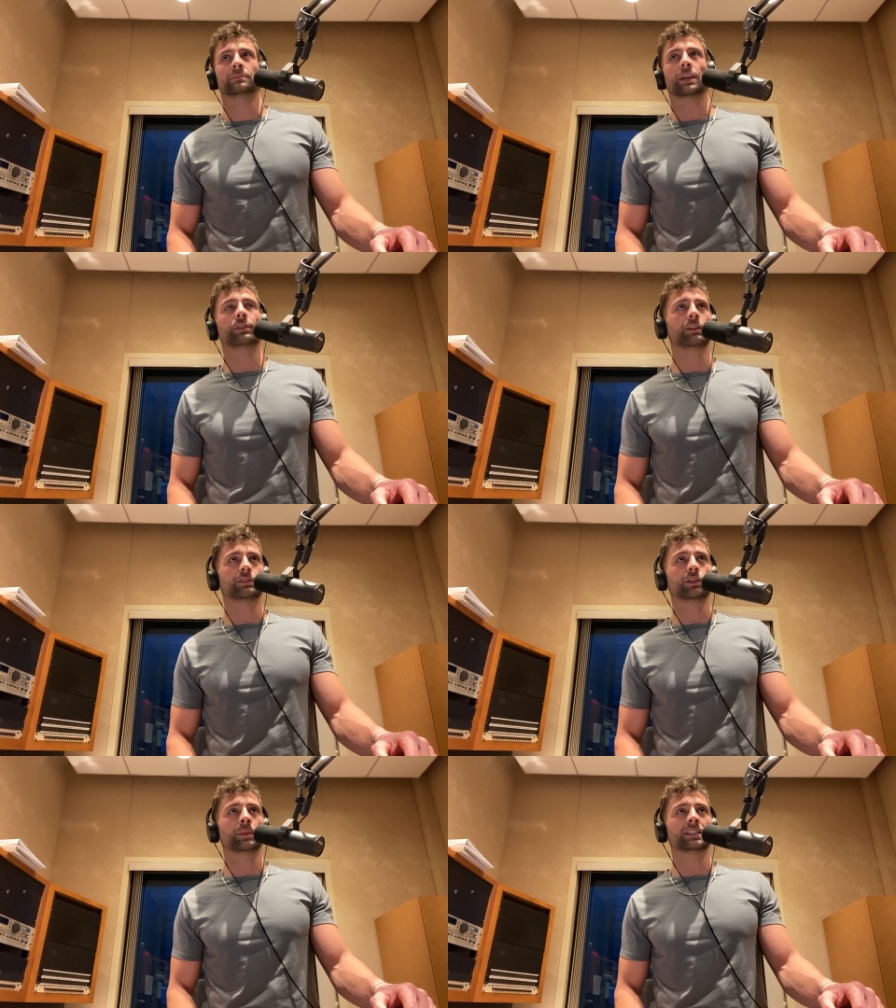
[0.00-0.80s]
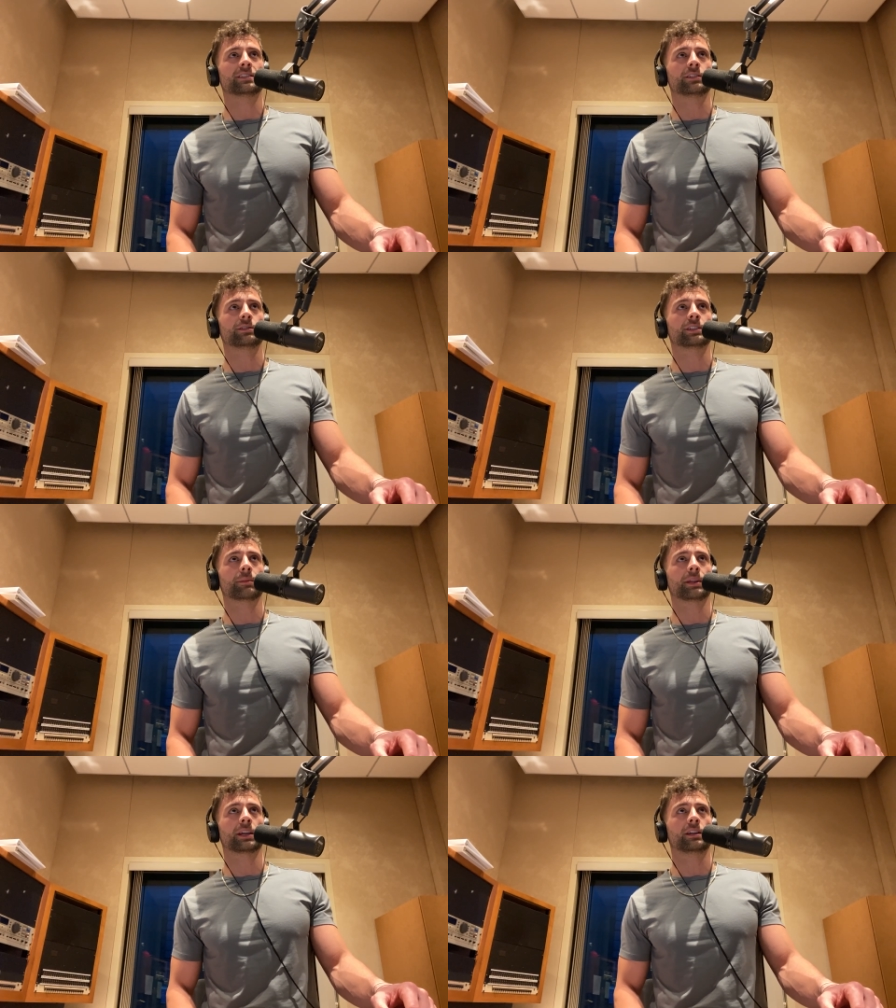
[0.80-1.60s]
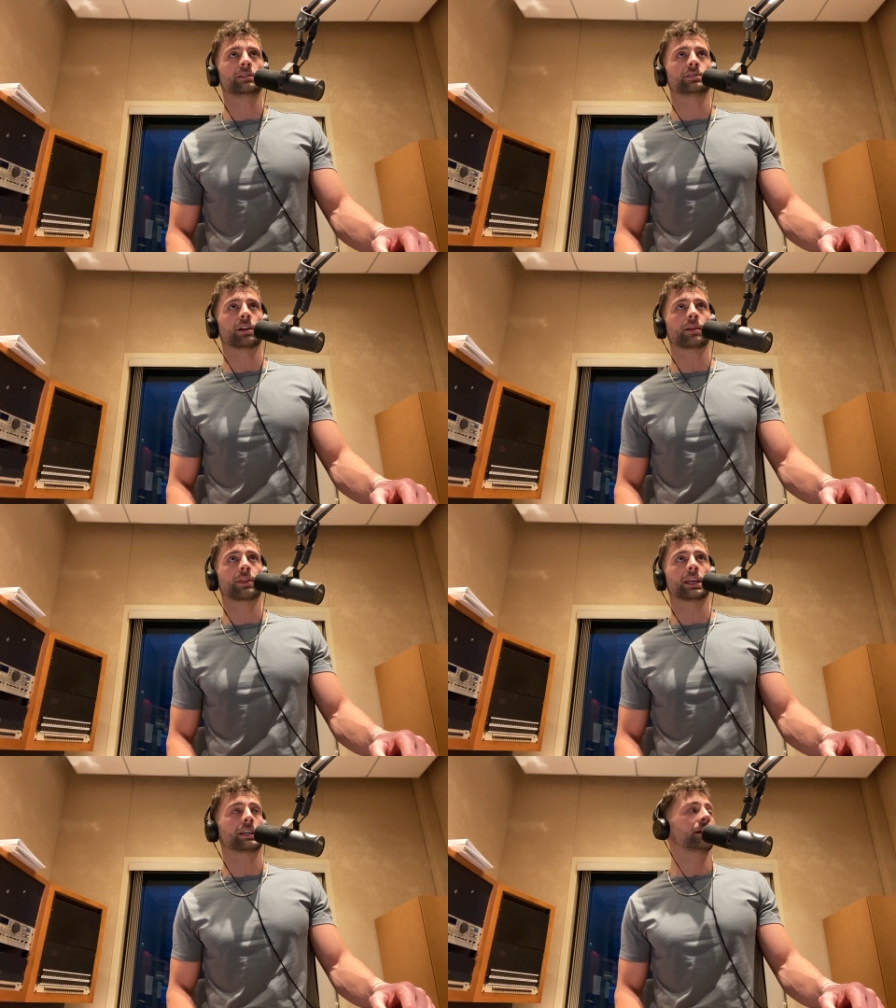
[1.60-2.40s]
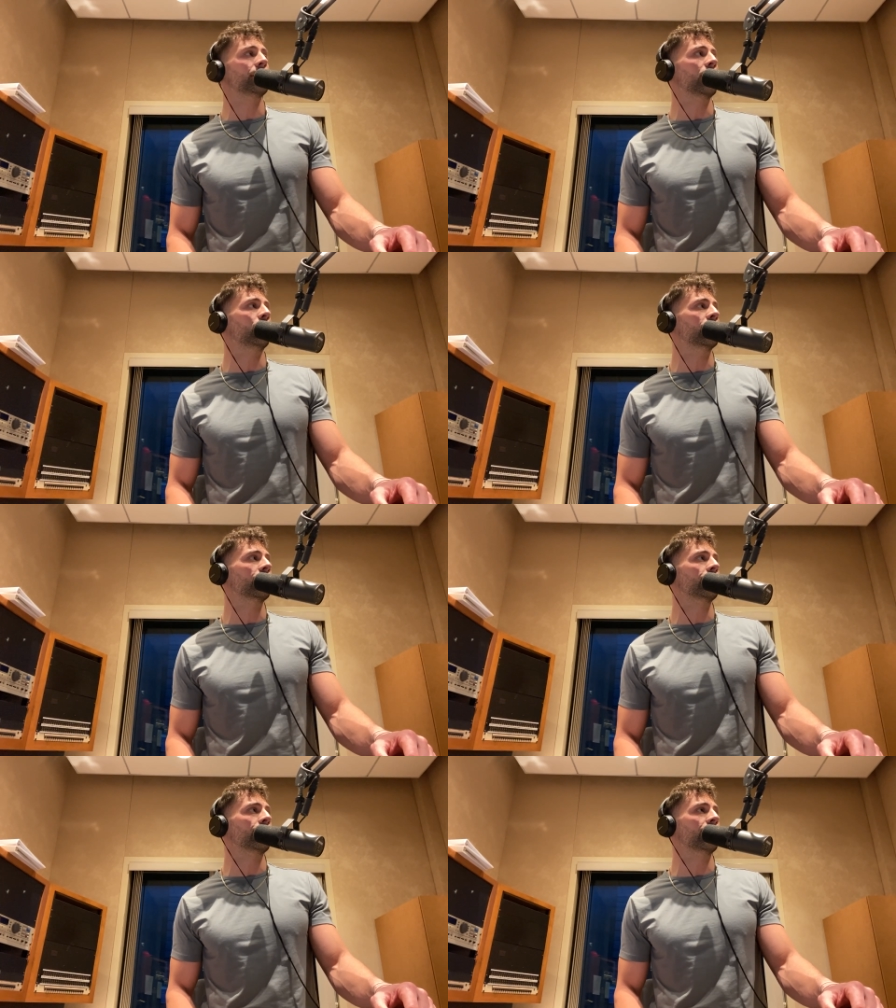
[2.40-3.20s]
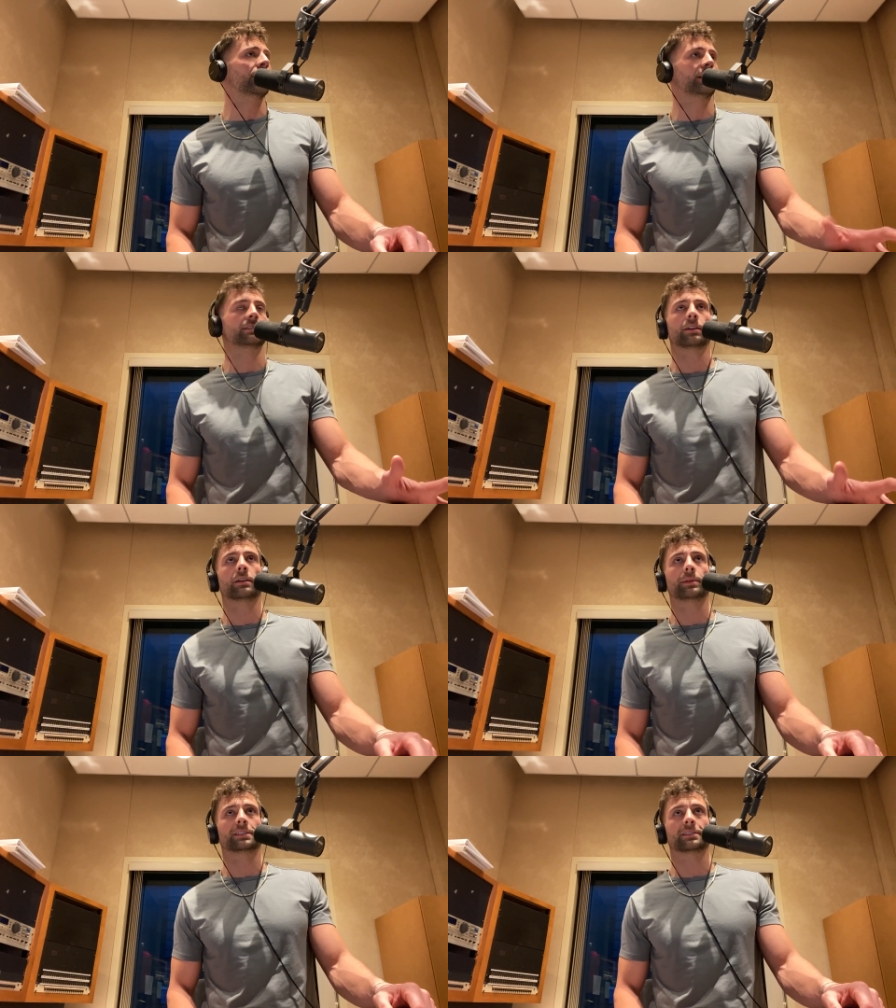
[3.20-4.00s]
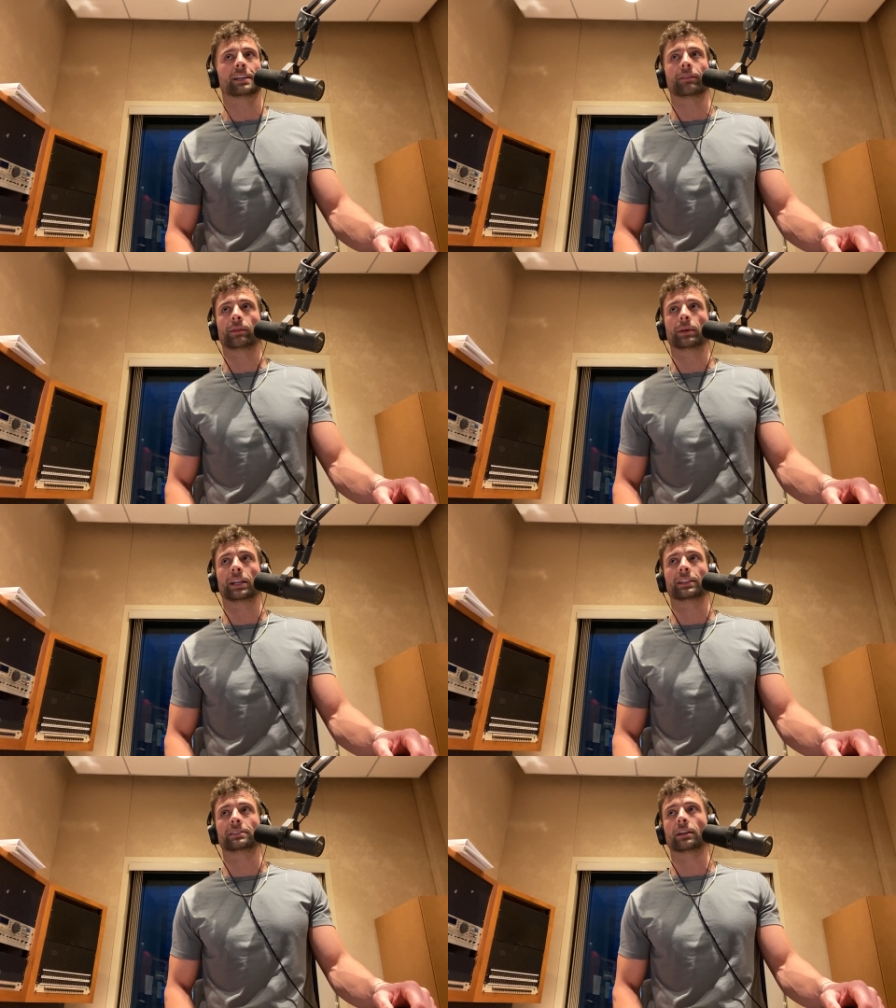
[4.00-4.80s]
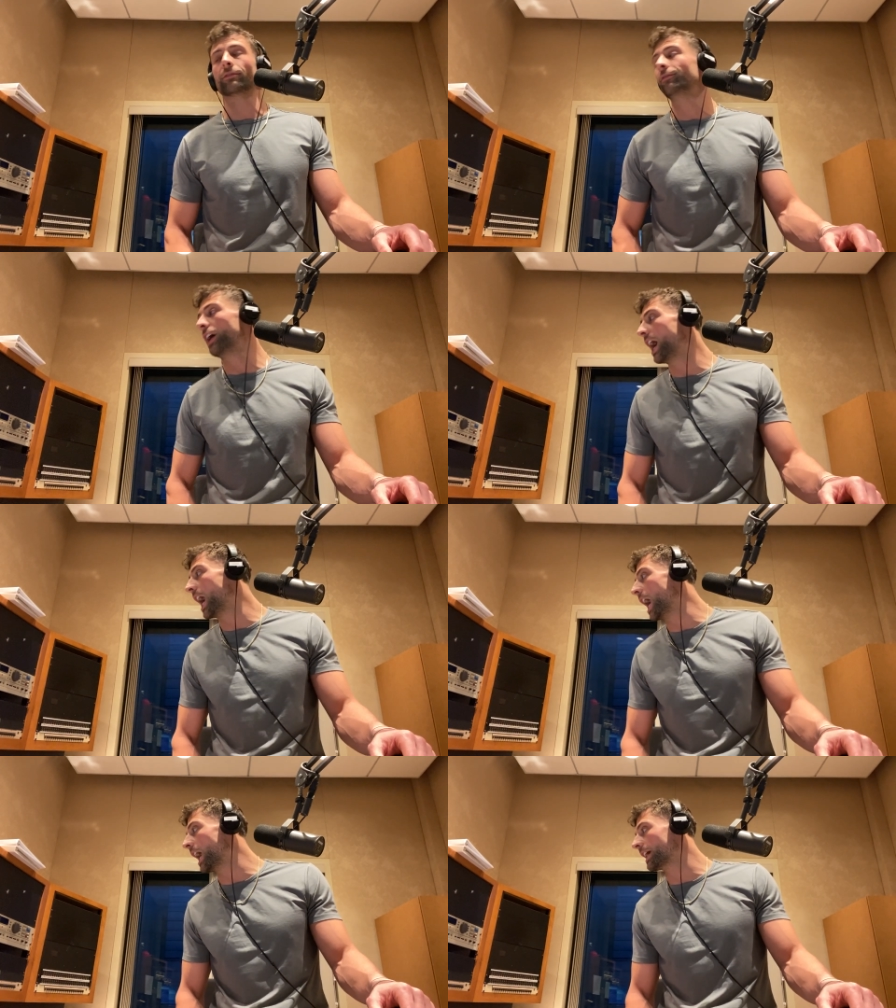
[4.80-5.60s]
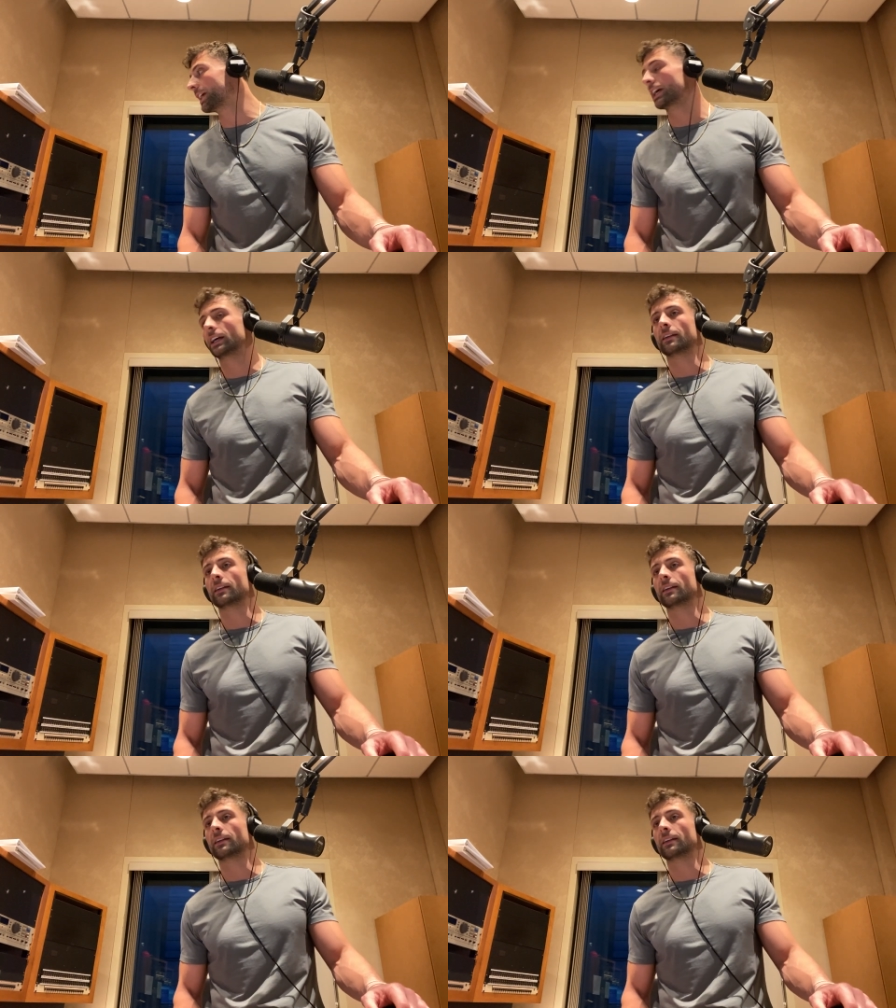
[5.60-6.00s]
If you have two minutes to do something and you start thinking about one other thing, it's already been seven minutes here. Fuck.